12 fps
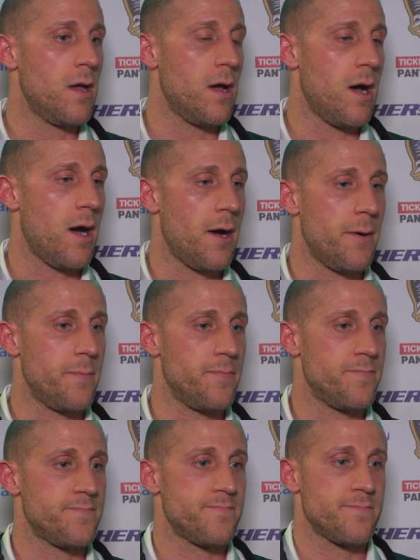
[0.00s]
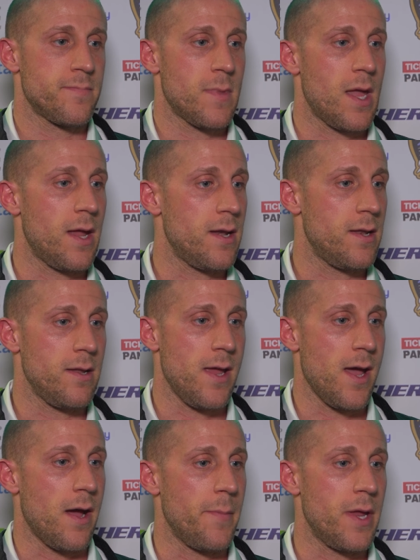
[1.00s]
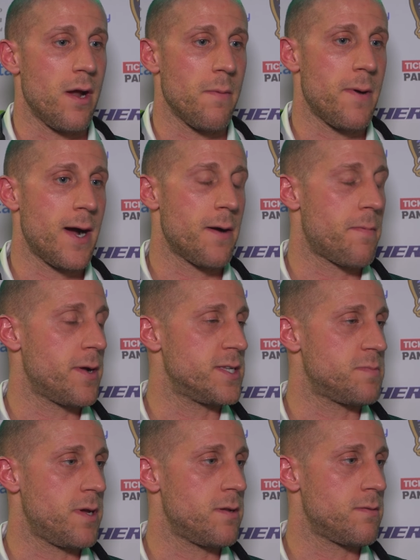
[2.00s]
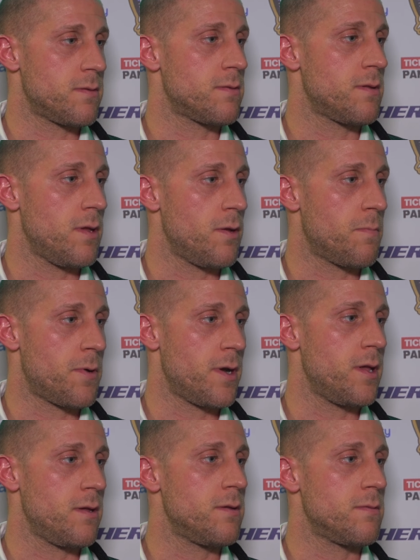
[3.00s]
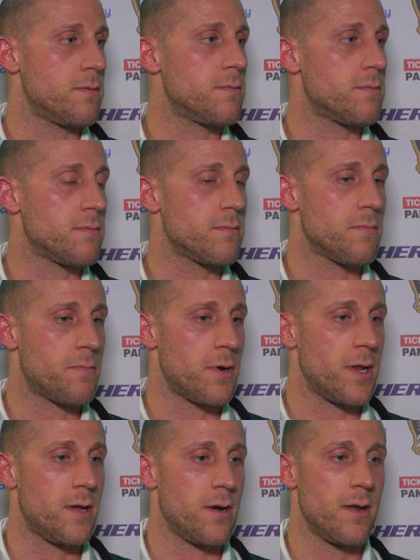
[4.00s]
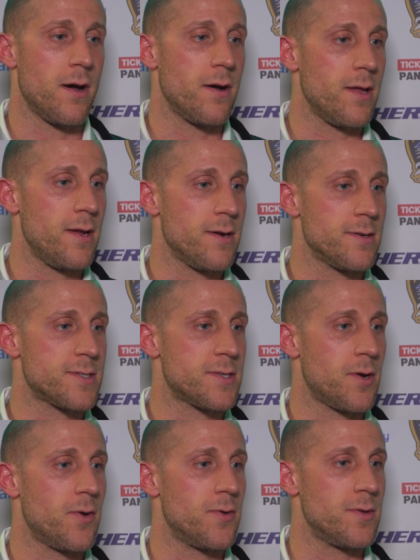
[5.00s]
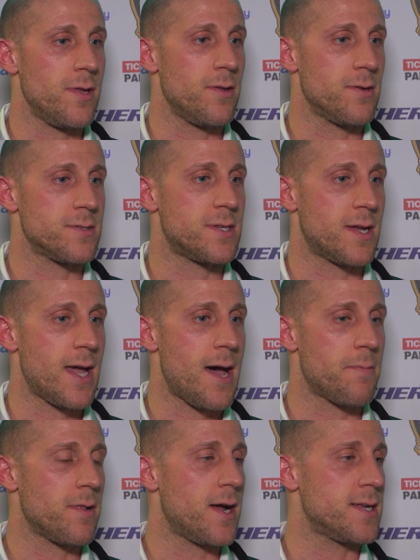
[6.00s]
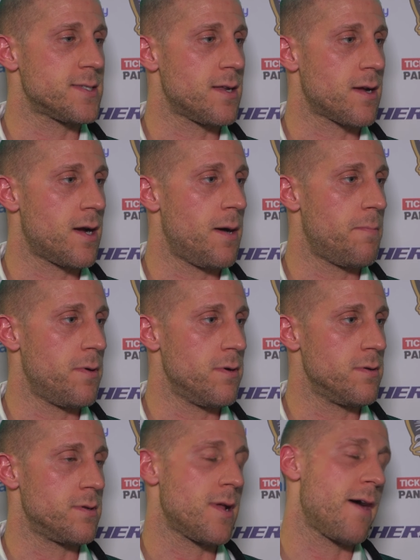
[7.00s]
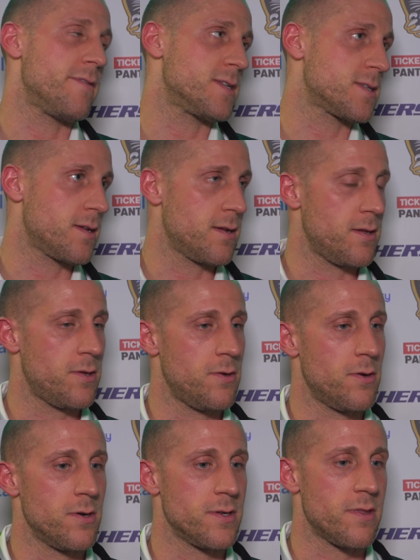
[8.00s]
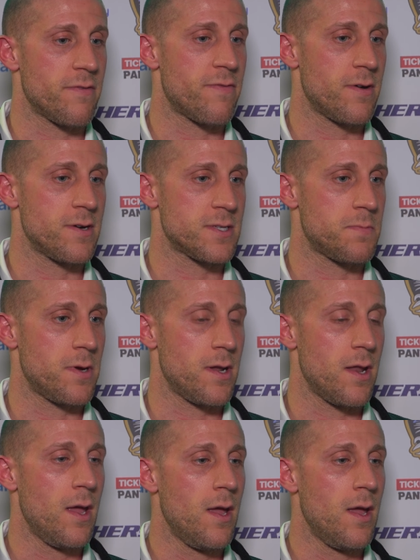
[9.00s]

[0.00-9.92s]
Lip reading: And yeah, I mean, our power play's been, you know, pretty good all year, so you know, to capitalize on a couple, and obviously Hugo in the first, but